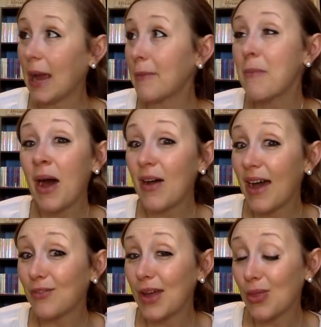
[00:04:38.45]
I'm about
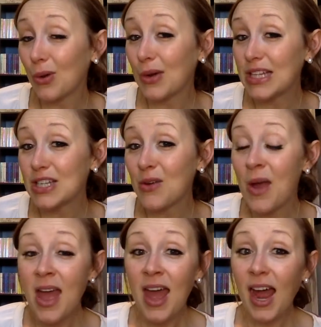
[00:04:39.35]
halfway through it, so
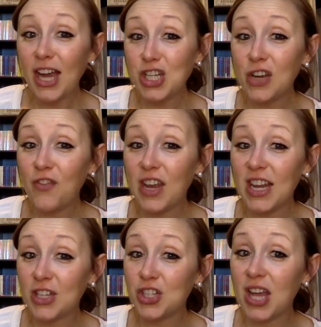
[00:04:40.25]
I should
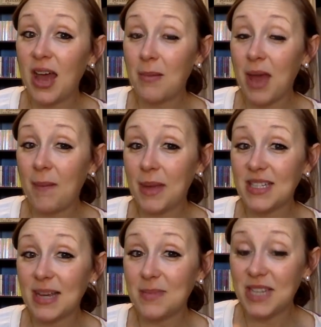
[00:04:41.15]
finish at
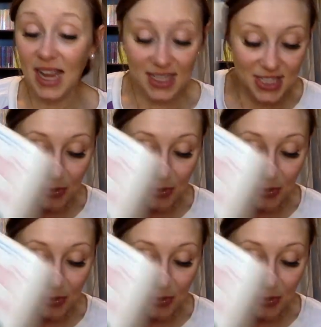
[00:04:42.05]
bedtime tonight.